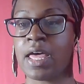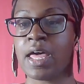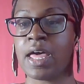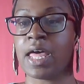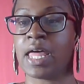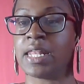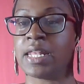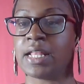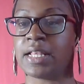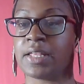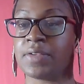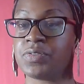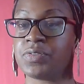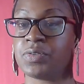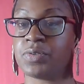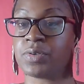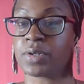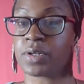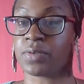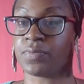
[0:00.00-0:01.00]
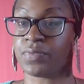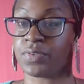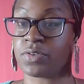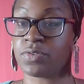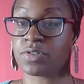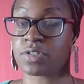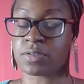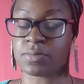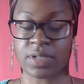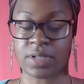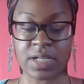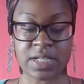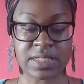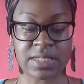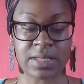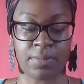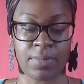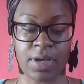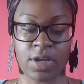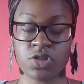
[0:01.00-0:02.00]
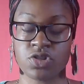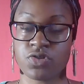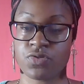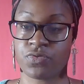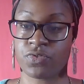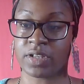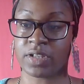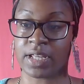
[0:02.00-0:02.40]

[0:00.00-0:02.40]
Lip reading: and they left you in confusion because they made you feel